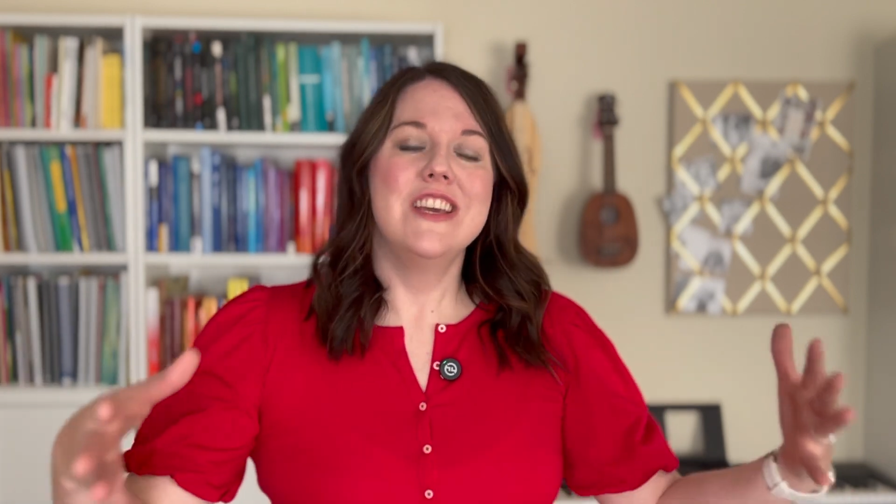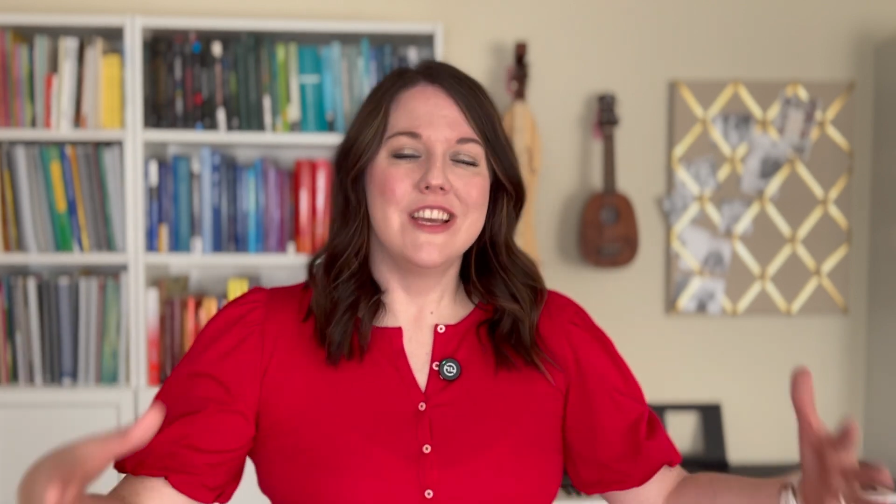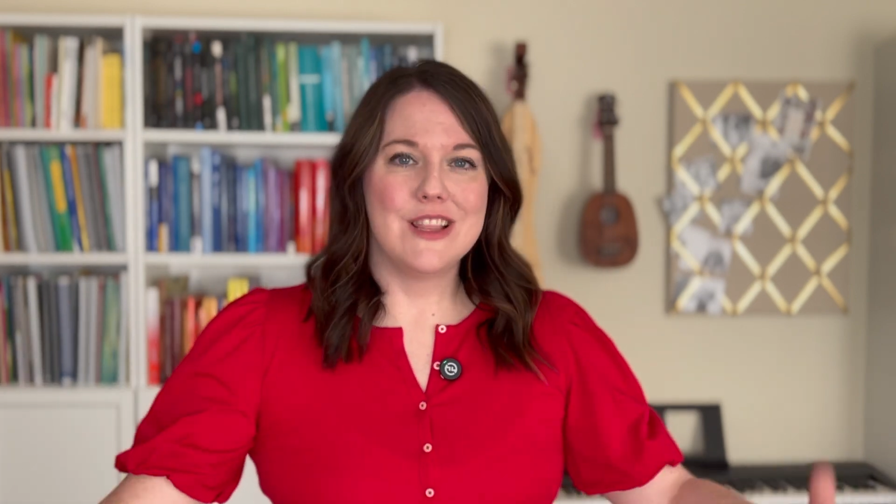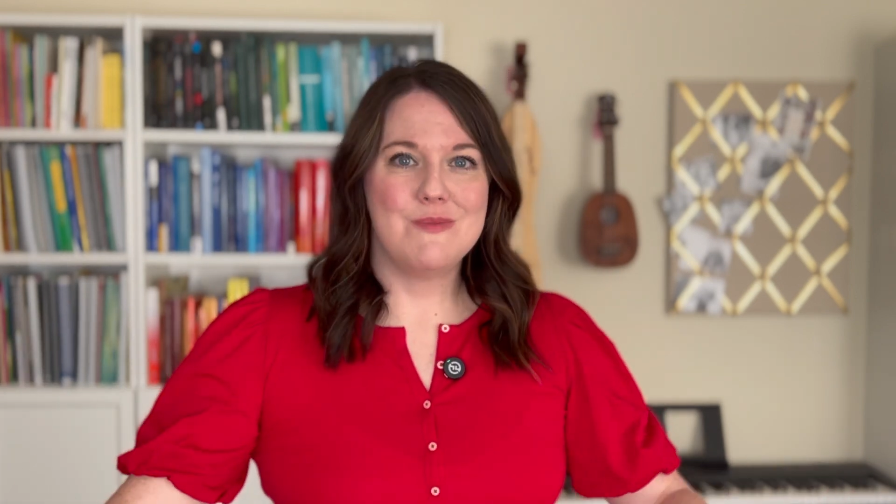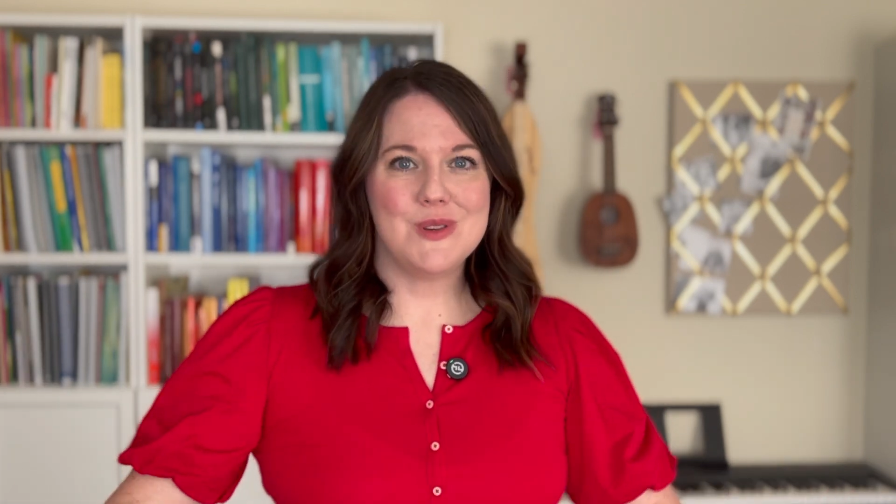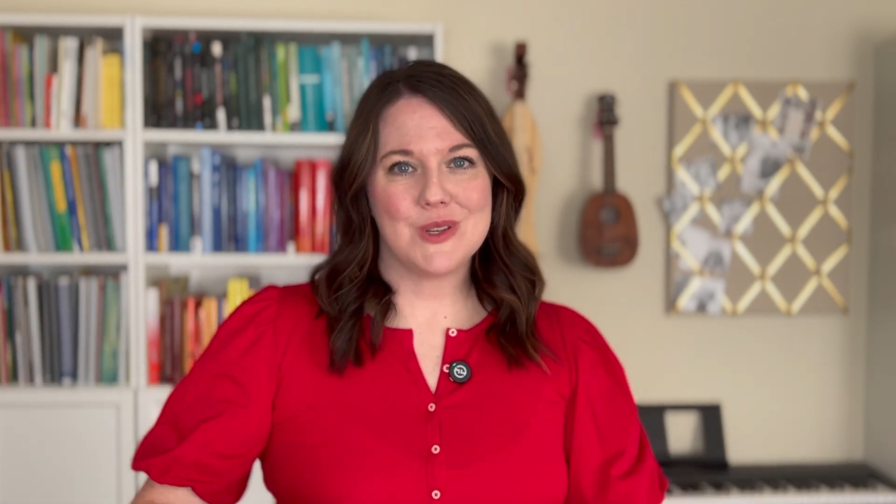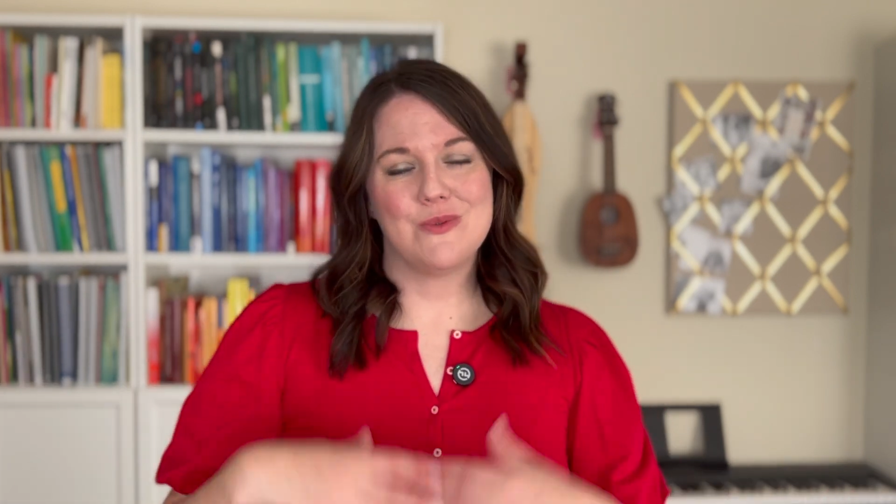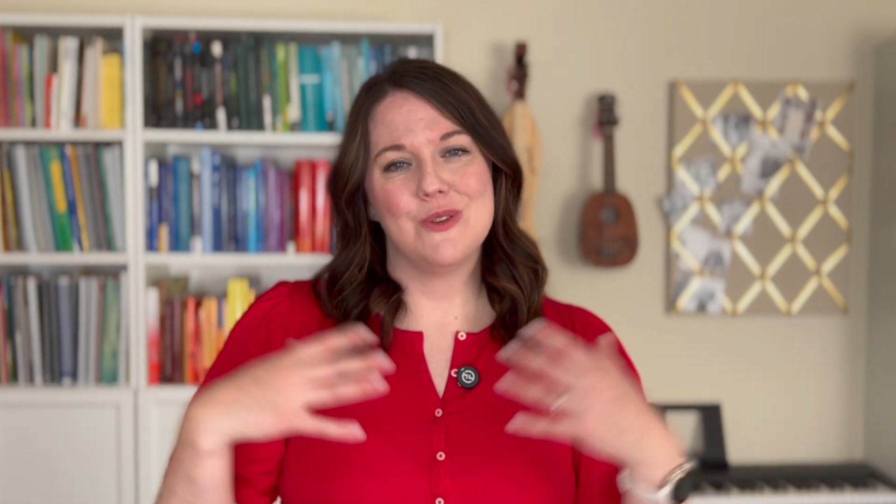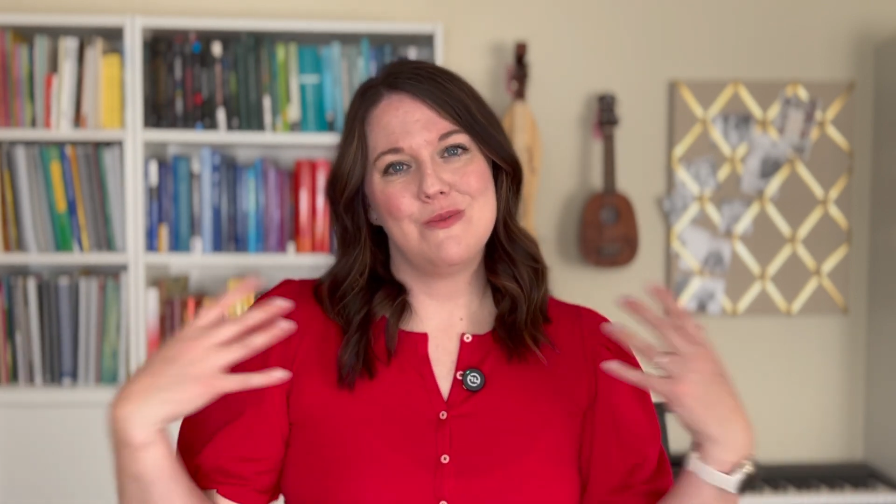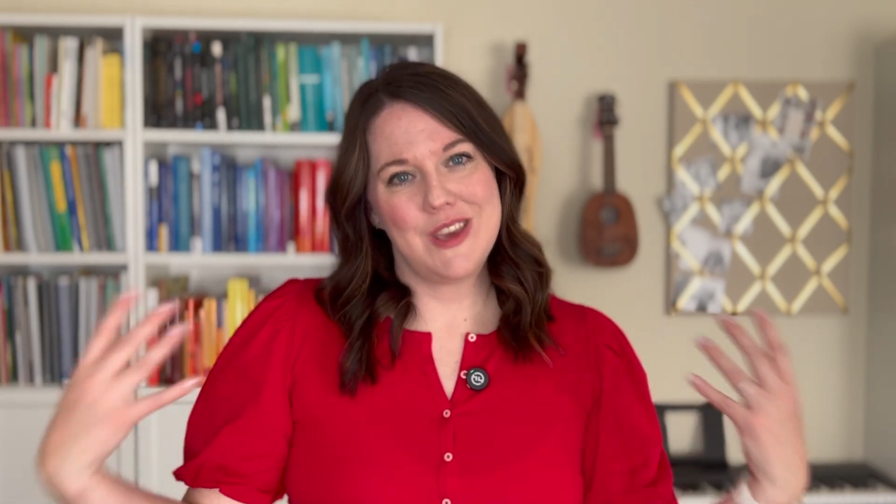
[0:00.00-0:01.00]
in the music
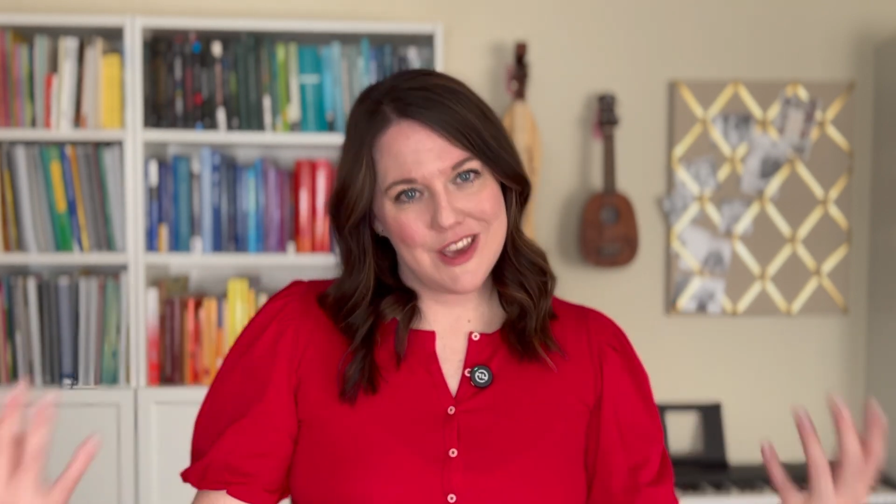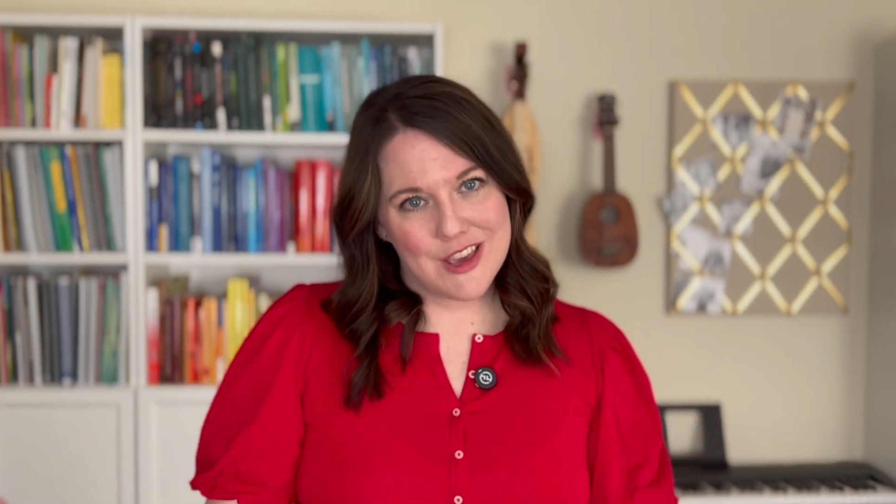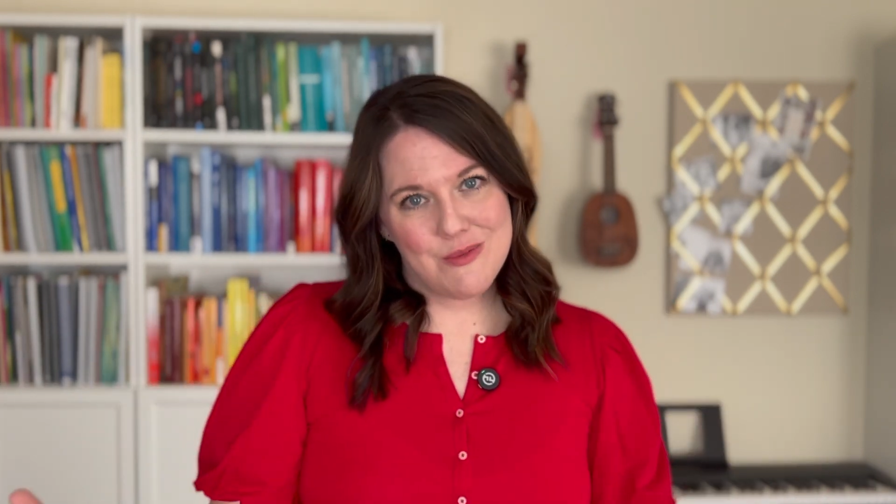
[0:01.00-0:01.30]
room in